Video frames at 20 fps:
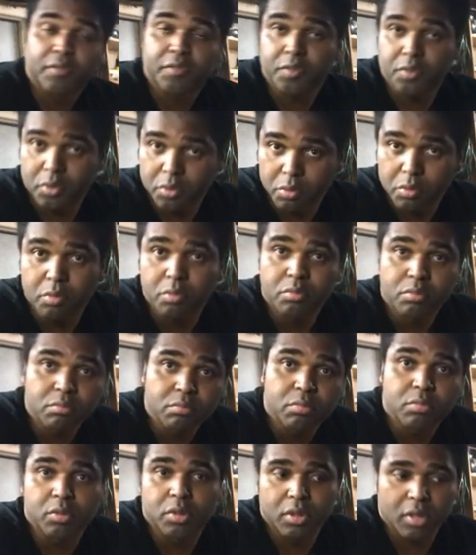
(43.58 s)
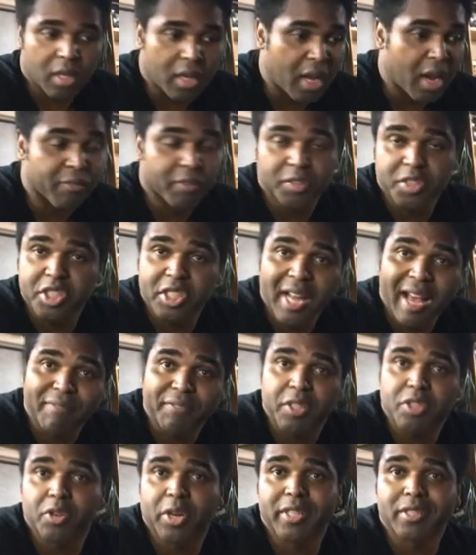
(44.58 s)
if you ever should
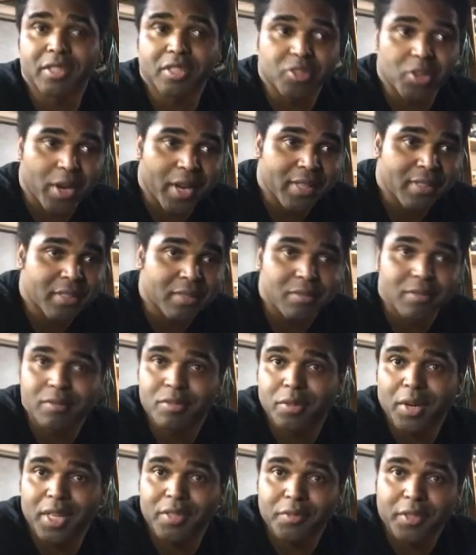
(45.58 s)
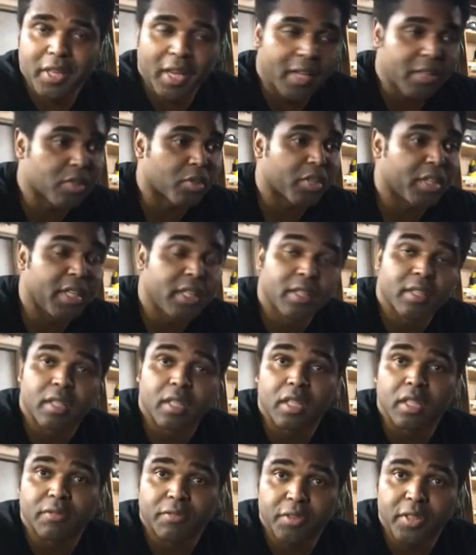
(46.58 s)
have to change a transfer case or
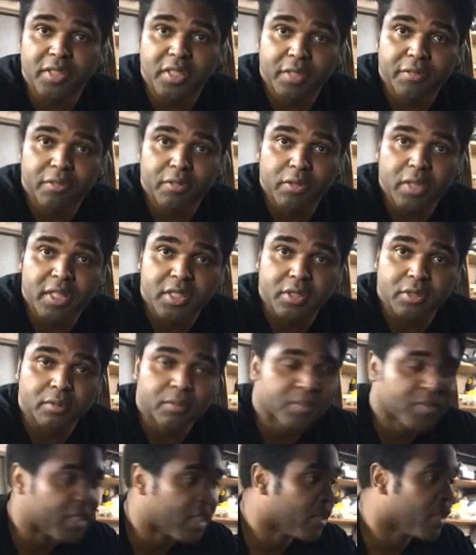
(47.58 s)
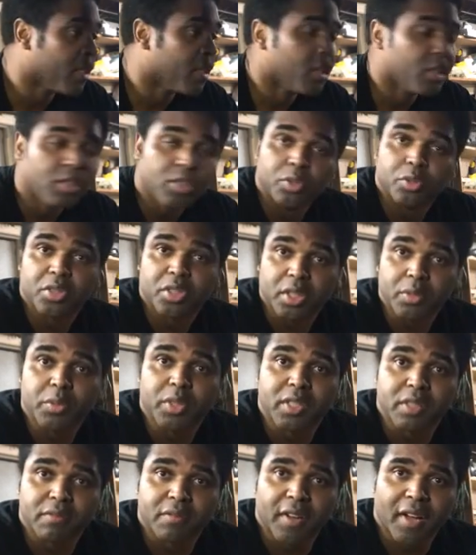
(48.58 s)
either a front differential, you'll see
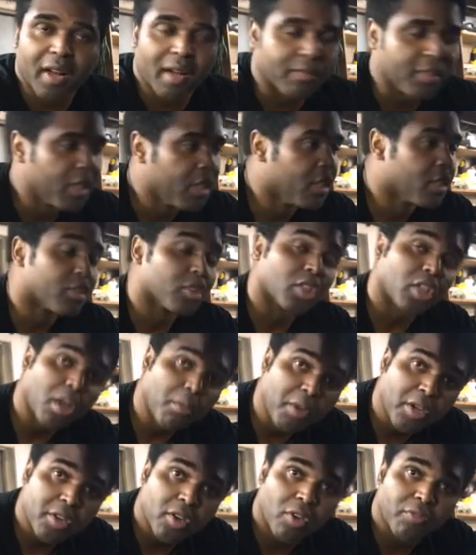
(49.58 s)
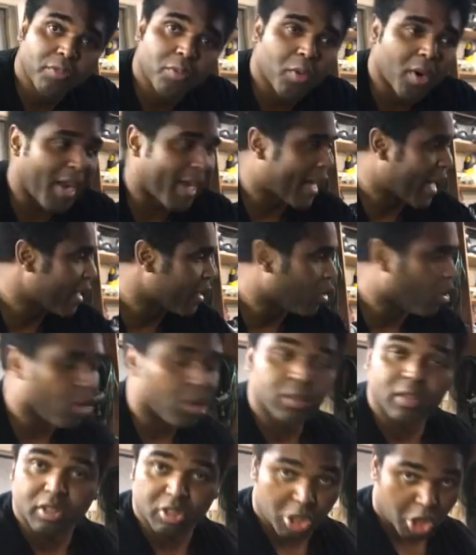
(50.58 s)
what's involved. So come on over where I got it
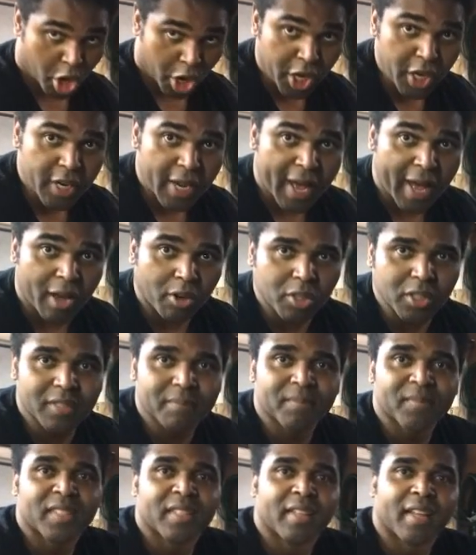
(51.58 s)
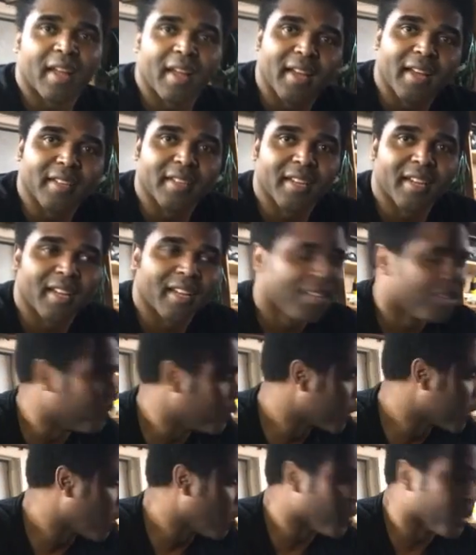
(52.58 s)
all laid out, and
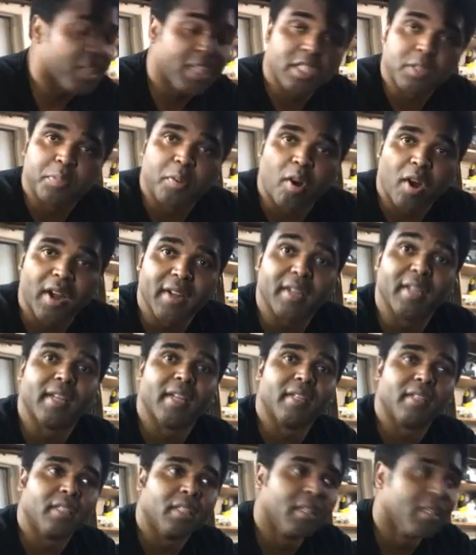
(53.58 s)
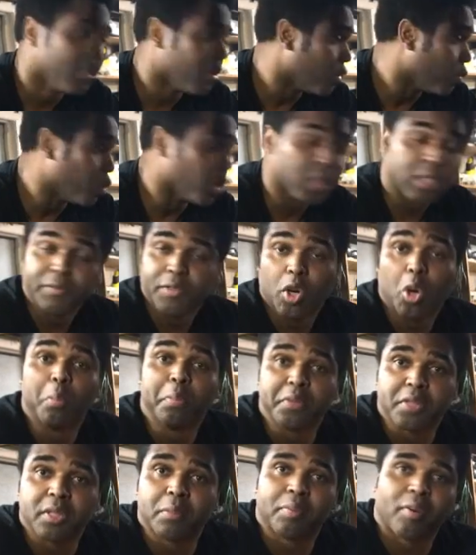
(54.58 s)
we'll go over each part, and we'll even
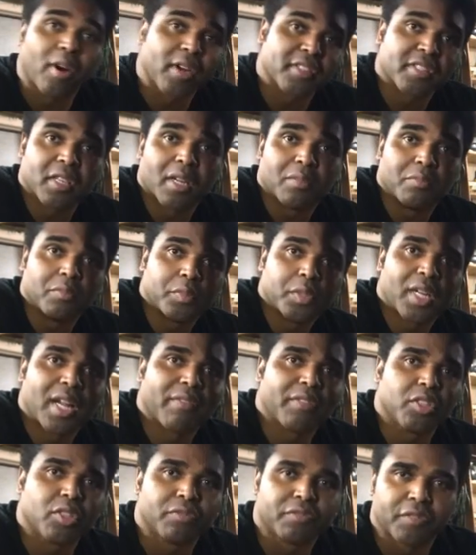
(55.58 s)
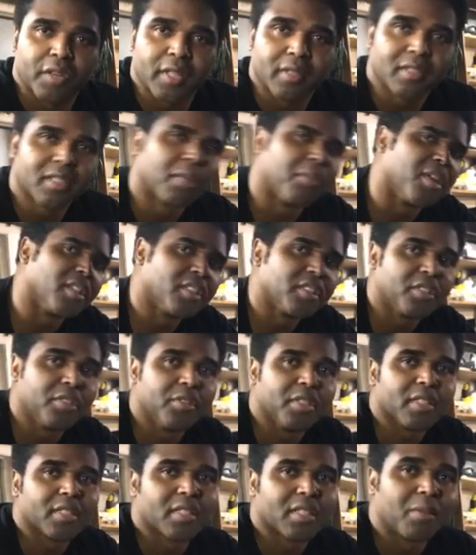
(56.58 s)
open some parts up. We're going to have a little fun. Come on, let's
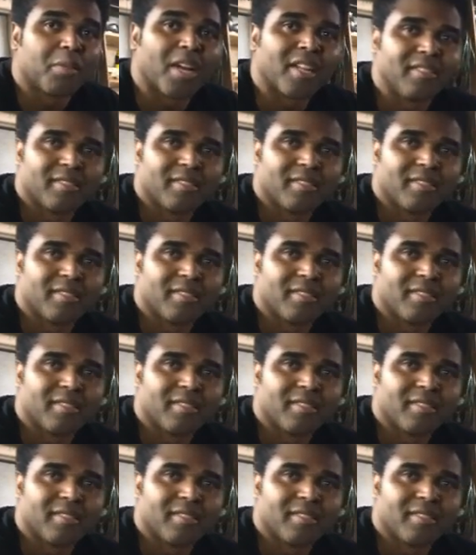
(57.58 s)
do this. Come